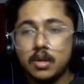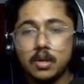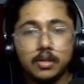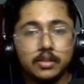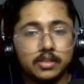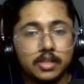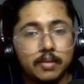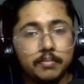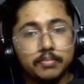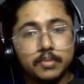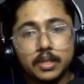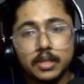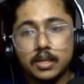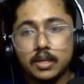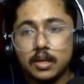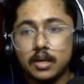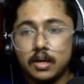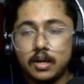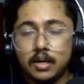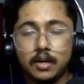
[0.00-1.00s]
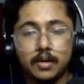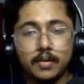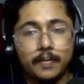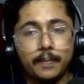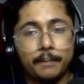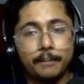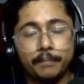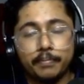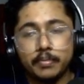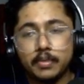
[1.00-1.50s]
something
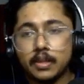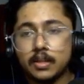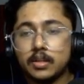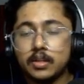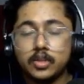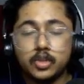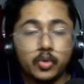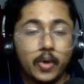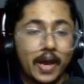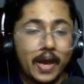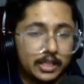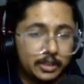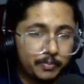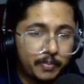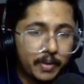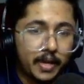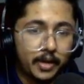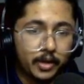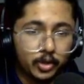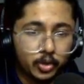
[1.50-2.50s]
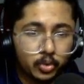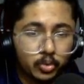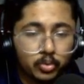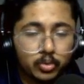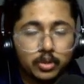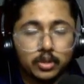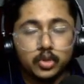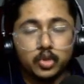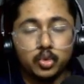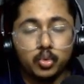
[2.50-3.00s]
to aspire to
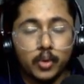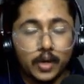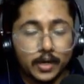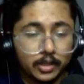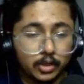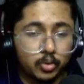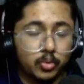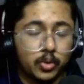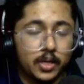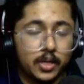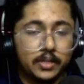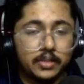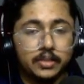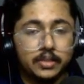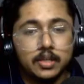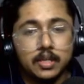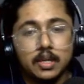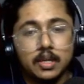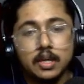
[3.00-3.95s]
work towards,